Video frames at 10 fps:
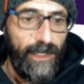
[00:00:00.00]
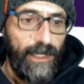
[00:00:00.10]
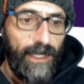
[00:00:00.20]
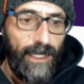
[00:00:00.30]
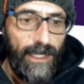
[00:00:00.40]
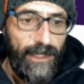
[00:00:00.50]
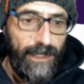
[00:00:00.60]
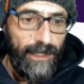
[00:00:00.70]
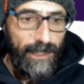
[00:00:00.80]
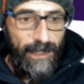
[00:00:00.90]
and
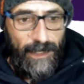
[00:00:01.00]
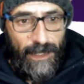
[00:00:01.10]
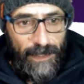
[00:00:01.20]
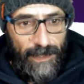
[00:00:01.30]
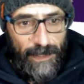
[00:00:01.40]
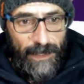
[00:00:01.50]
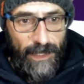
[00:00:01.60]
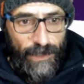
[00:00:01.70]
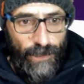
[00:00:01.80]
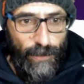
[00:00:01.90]

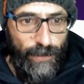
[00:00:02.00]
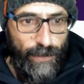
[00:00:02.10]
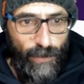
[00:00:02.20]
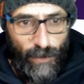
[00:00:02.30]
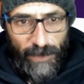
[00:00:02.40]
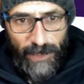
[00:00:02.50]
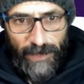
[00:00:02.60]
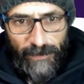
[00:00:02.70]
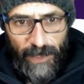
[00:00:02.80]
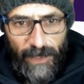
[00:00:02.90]
I'll show you what I
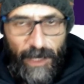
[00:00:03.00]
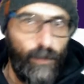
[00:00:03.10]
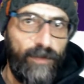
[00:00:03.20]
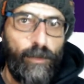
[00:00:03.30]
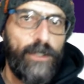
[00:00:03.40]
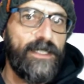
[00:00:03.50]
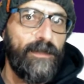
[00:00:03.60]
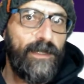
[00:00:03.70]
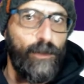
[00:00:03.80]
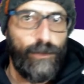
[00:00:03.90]
have done. We've bought
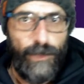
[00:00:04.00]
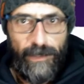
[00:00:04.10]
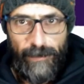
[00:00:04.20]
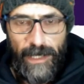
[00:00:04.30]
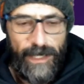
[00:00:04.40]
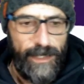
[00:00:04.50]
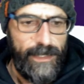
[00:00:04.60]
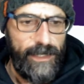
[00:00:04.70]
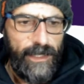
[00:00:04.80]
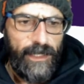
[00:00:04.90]
some Ecuadorian
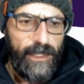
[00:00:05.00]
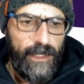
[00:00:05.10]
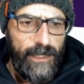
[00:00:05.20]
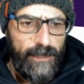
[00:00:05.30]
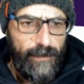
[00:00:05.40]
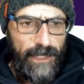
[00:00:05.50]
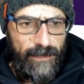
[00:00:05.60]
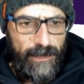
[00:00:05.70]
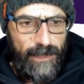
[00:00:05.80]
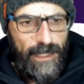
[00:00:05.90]
players,
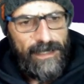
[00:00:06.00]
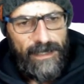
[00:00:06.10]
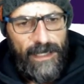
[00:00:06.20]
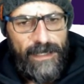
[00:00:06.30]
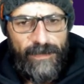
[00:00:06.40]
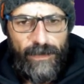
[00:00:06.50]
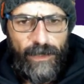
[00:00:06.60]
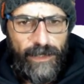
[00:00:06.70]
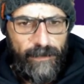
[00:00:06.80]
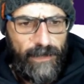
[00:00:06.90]
but let's have a look
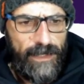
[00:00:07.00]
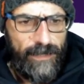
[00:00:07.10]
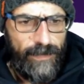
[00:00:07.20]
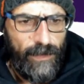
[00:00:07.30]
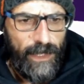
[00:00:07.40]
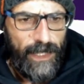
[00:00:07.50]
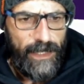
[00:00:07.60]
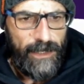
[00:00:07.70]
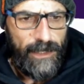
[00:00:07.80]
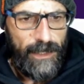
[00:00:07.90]
at them. Let's have a look,
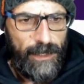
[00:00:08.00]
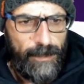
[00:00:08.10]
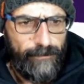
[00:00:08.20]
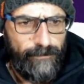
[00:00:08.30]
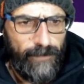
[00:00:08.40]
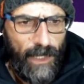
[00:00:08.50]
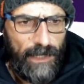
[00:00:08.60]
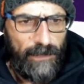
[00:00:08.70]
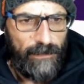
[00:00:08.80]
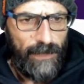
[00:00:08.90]
and
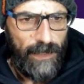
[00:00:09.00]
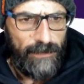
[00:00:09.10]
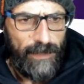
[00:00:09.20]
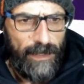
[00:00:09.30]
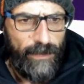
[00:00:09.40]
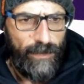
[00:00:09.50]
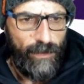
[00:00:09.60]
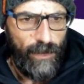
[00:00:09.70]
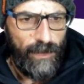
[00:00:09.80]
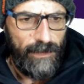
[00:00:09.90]
I'll tell you
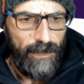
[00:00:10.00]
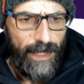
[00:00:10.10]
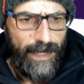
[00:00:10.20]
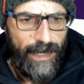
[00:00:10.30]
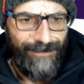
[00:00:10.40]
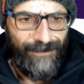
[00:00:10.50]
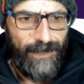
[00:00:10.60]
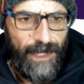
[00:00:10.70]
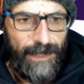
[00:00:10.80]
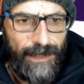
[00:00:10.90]
what I have
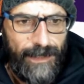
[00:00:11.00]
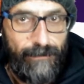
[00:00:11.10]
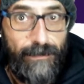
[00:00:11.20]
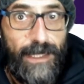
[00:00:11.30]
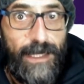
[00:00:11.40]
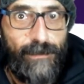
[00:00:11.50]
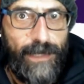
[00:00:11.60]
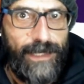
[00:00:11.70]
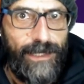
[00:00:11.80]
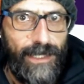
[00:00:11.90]
done. Me and
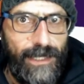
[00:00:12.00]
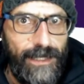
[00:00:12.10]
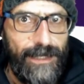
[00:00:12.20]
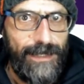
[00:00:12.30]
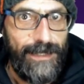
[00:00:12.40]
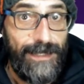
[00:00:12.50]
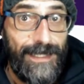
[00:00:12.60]
my genius.